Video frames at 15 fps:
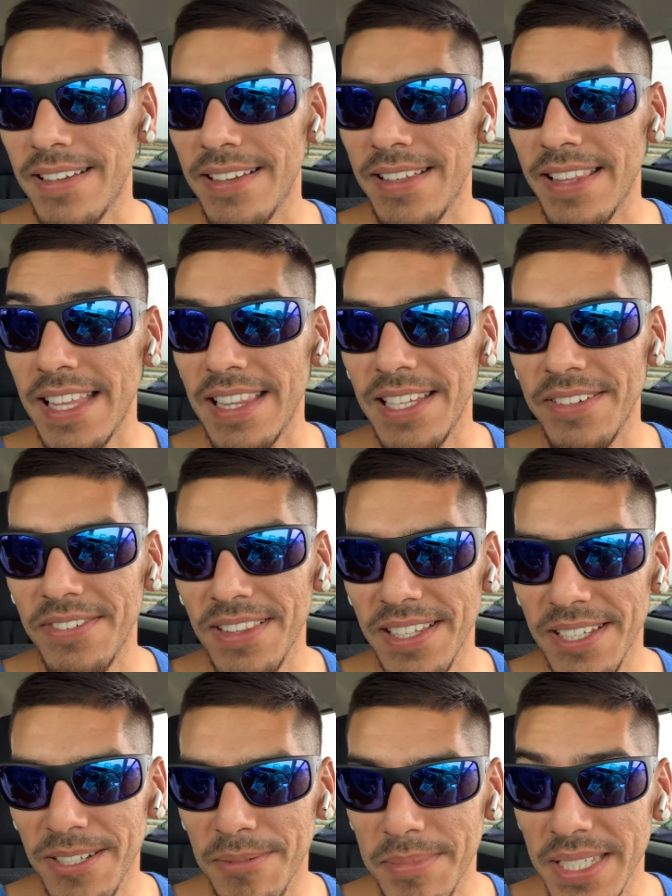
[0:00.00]
they love a
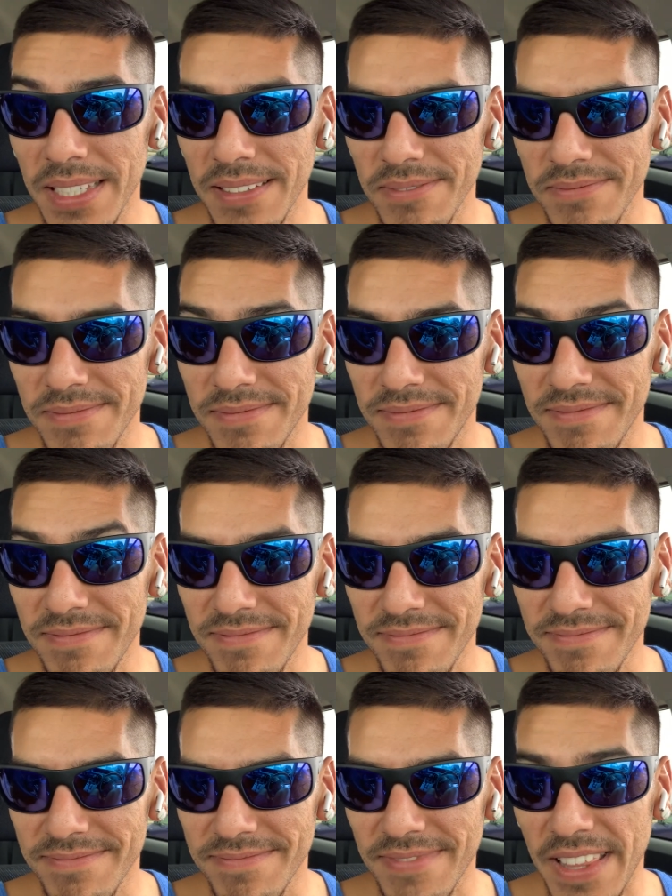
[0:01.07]
little me.
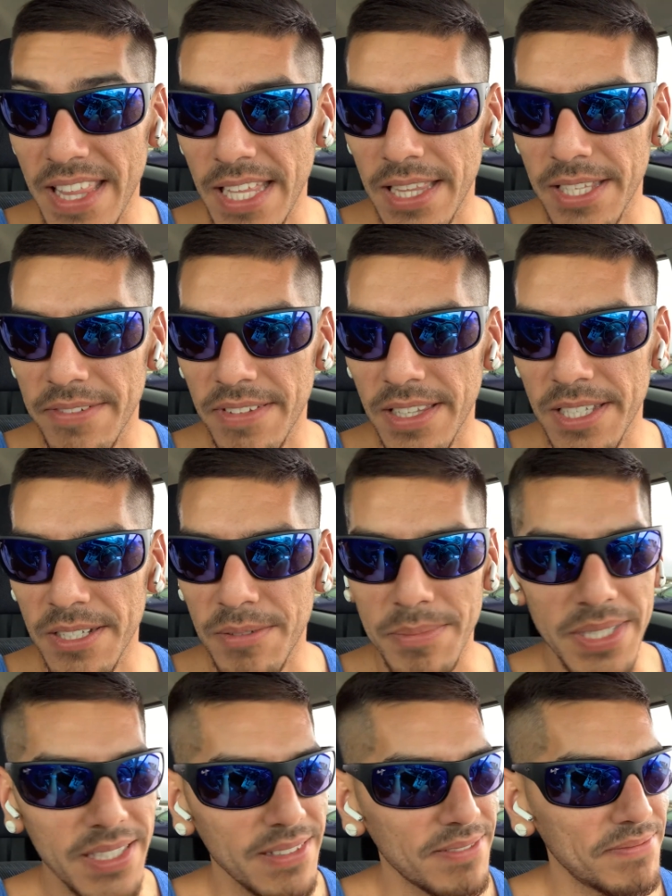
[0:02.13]
They love a little
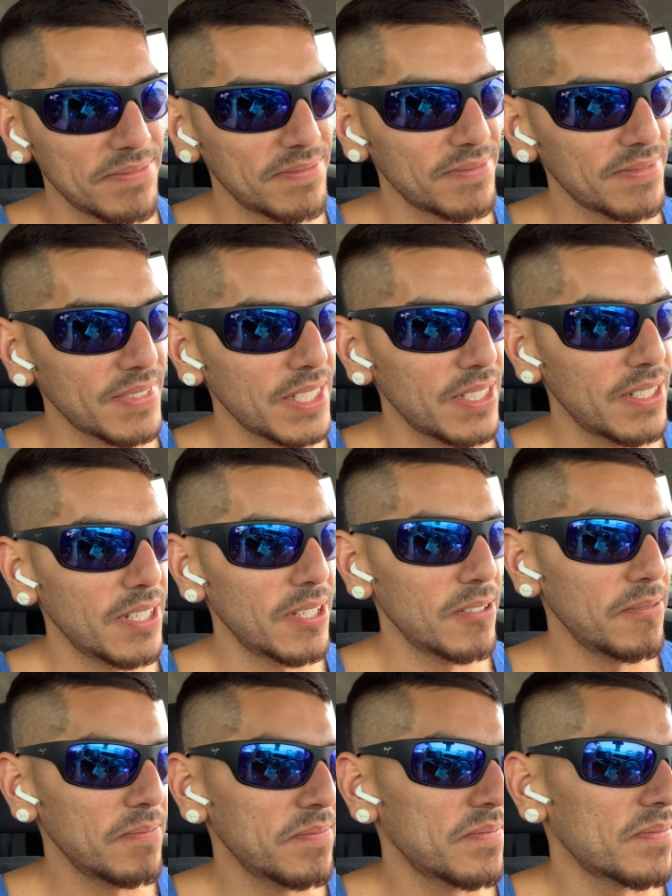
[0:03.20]
me, you
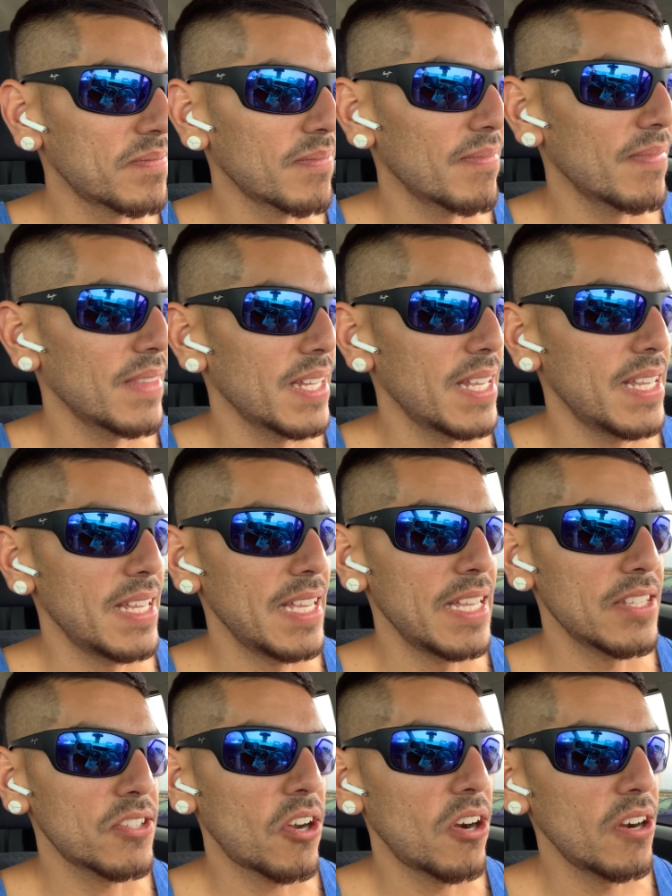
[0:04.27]
know?
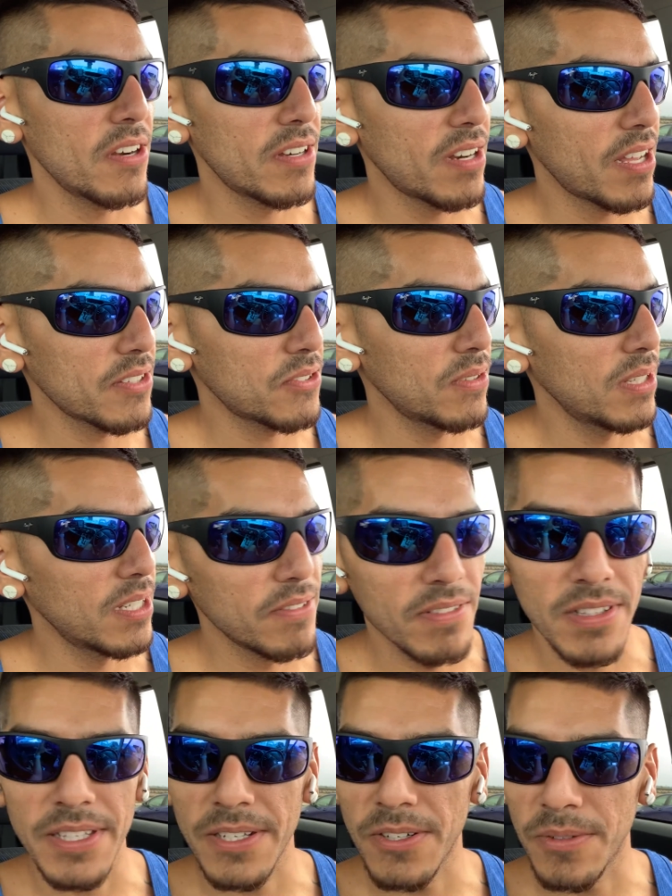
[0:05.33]
It's hard not to love a
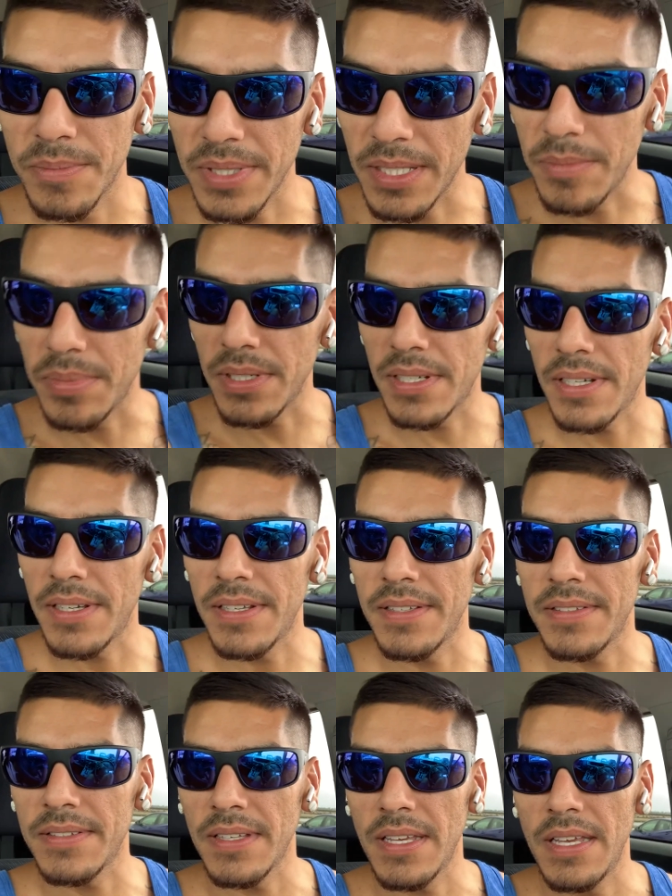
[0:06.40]
little me
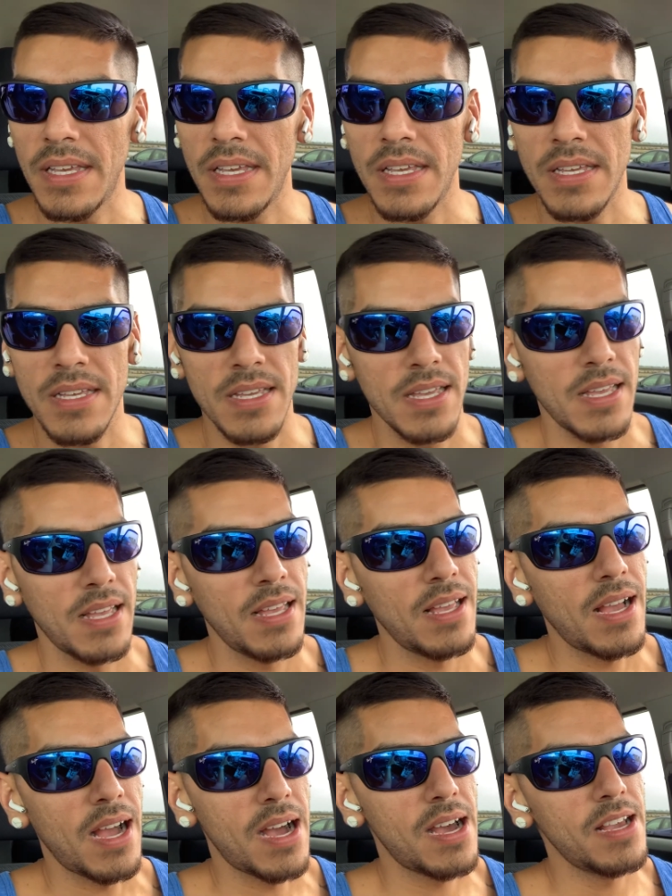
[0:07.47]
because
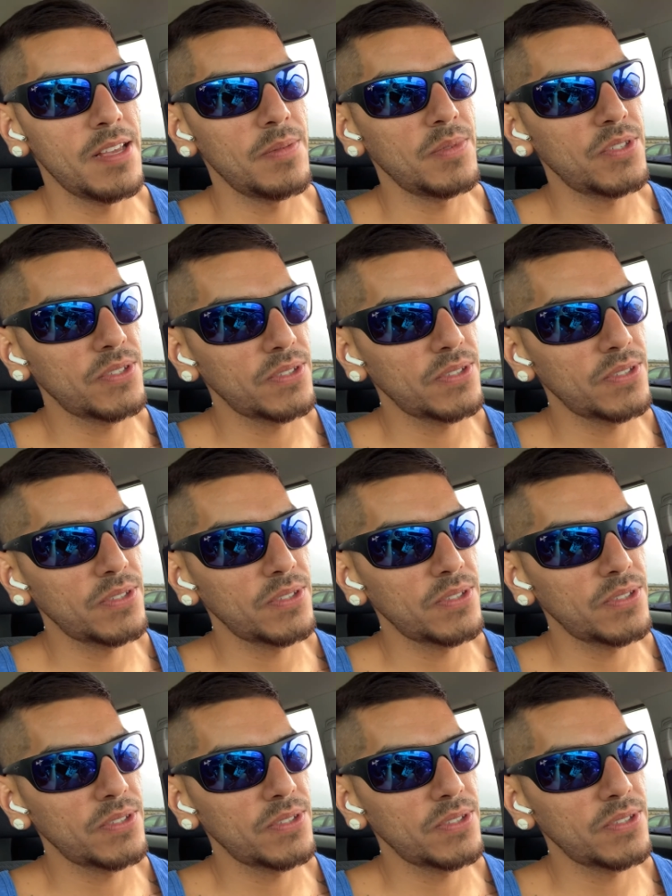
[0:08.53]
I am,